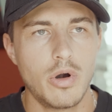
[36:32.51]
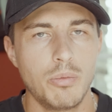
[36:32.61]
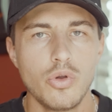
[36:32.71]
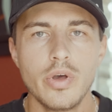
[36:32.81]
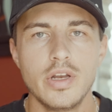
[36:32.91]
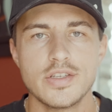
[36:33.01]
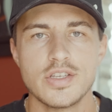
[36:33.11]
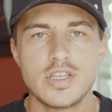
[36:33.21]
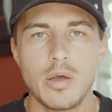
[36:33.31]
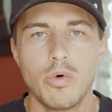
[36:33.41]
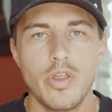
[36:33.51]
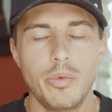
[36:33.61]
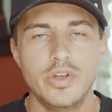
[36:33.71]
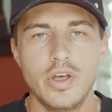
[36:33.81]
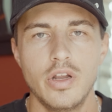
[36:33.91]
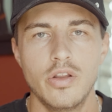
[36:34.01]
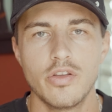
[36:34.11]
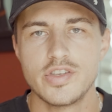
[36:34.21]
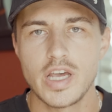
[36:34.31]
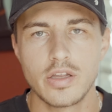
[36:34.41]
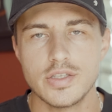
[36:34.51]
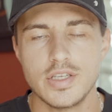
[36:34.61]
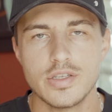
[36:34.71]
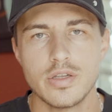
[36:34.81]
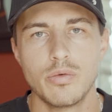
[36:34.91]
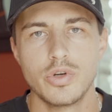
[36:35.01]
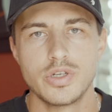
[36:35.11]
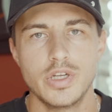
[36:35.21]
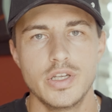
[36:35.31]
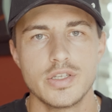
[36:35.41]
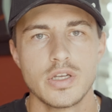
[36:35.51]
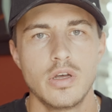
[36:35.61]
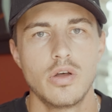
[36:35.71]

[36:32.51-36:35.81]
employing is the same one that we did in the second season, which is